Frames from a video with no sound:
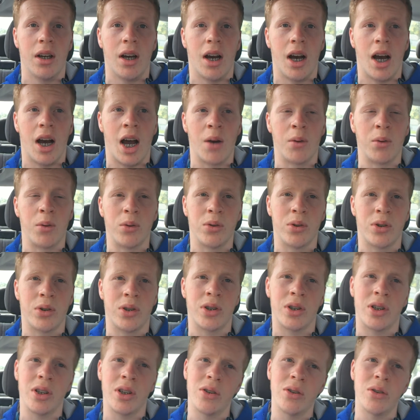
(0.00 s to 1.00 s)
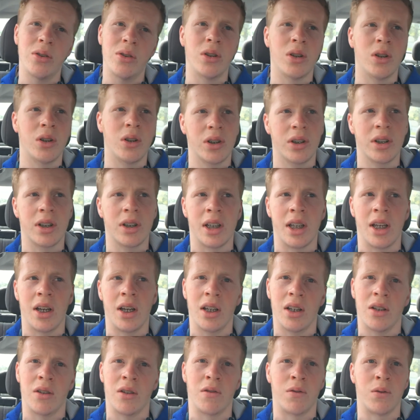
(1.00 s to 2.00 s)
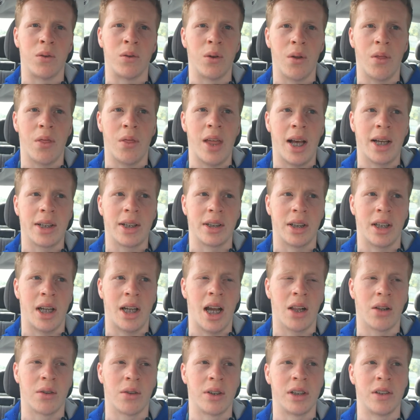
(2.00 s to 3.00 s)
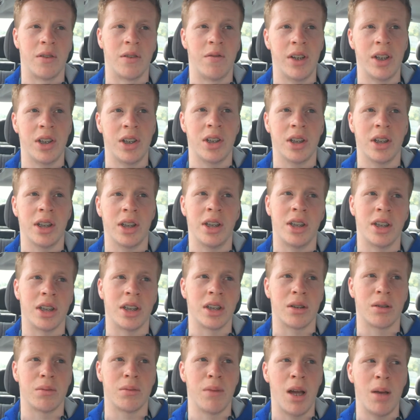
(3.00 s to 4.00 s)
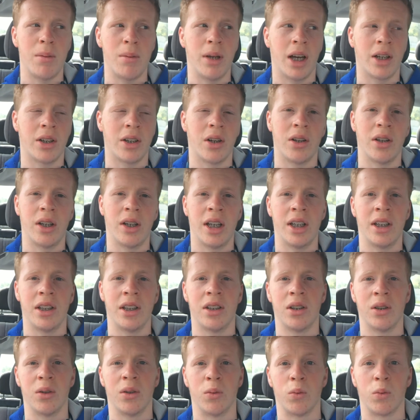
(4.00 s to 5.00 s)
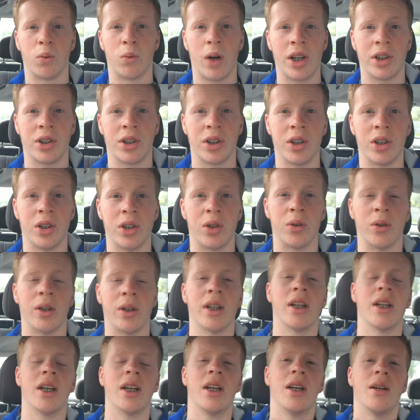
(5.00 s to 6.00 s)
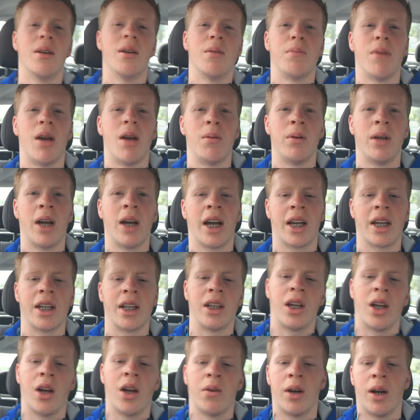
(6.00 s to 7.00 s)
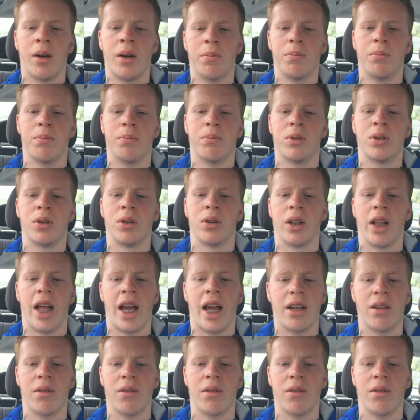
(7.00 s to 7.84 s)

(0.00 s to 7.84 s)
I will still look to get to 4,000 calories eventually, just maybe I don't need to rush into it. Maybe I can go up to like